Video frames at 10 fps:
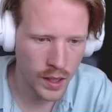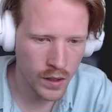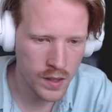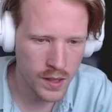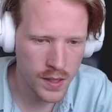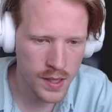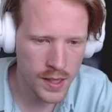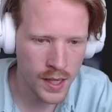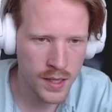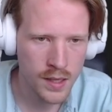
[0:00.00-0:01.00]
Carousel
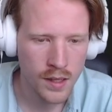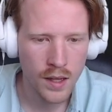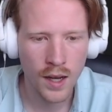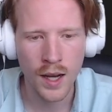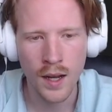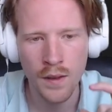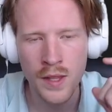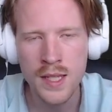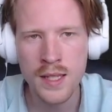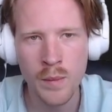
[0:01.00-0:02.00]
sent.
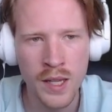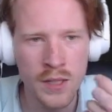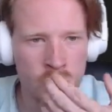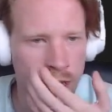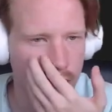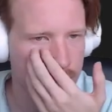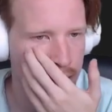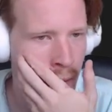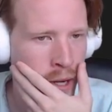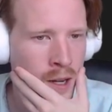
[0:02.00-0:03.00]
This is a message that gets
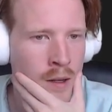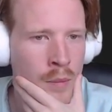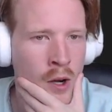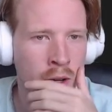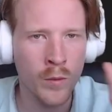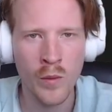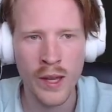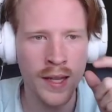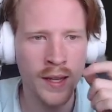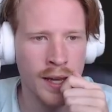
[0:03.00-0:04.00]
sent by our component when
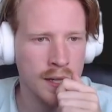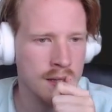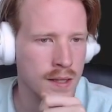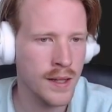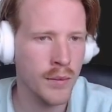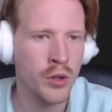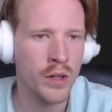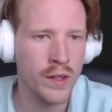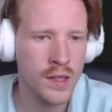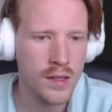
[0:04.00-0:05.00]
we hit next and
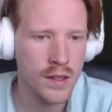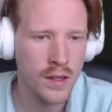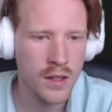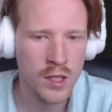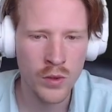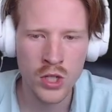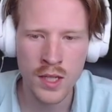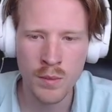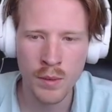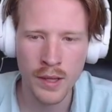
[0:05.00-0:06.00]
previous. So we
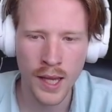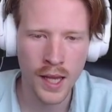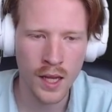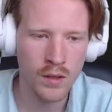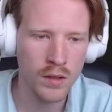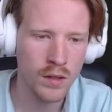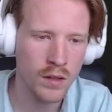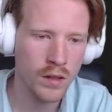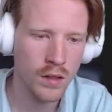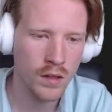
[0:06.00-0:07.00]
just need to be able to handle
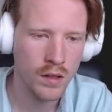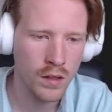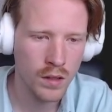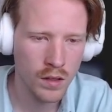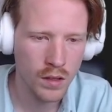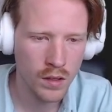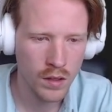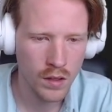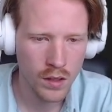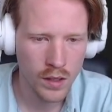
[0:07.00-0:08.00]

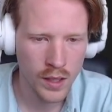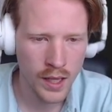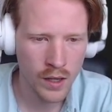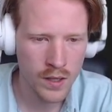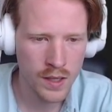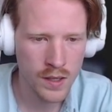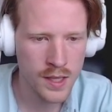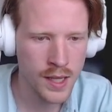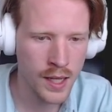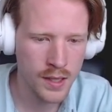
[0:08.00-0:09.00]
carousel
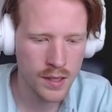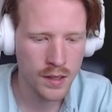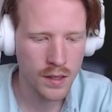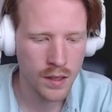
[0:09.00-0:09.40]
sent,